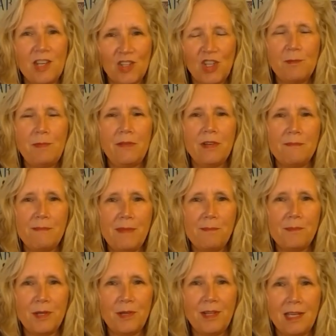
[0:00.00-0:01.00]
should be
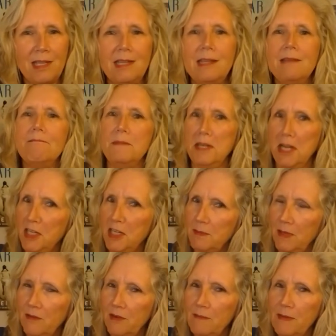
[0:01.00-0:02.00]
remembered and need to
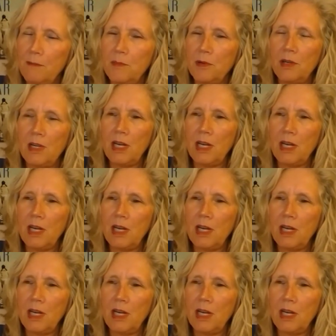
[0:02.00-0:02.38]
be remembered.